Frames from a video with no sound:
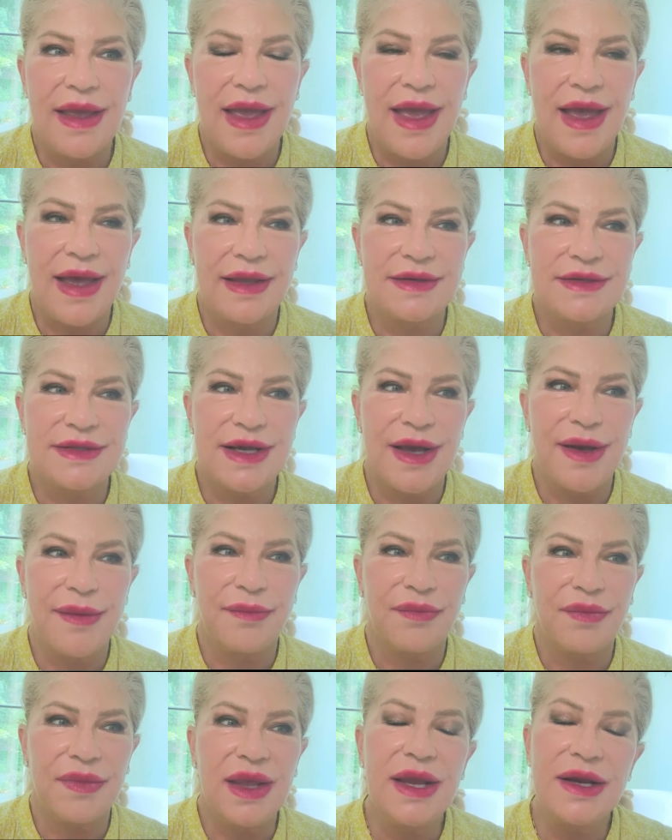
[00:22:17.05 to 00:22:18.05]
And
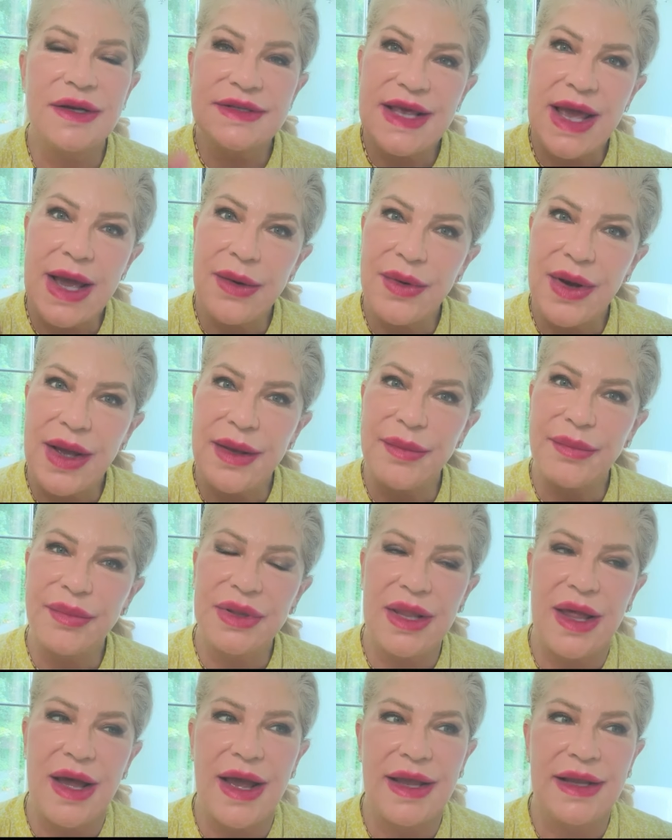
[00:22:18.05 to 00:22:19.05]
um, here's how I
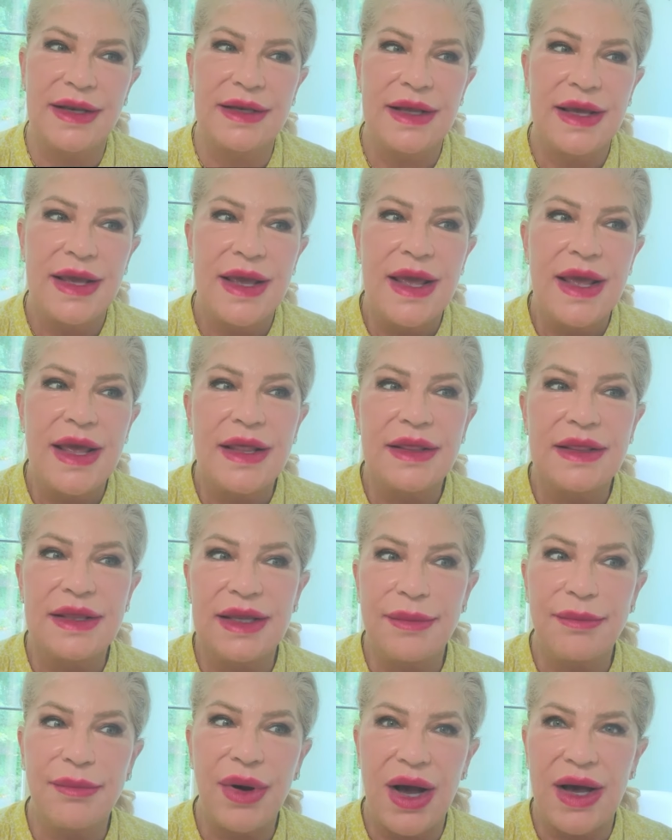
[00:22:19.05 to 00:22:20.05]
applied
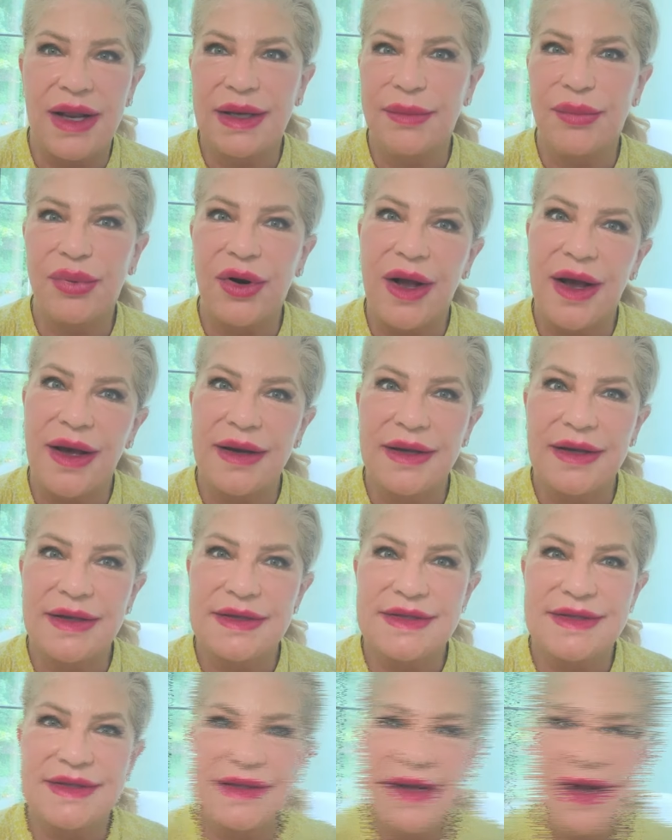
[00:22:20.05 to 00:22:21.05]
the body products.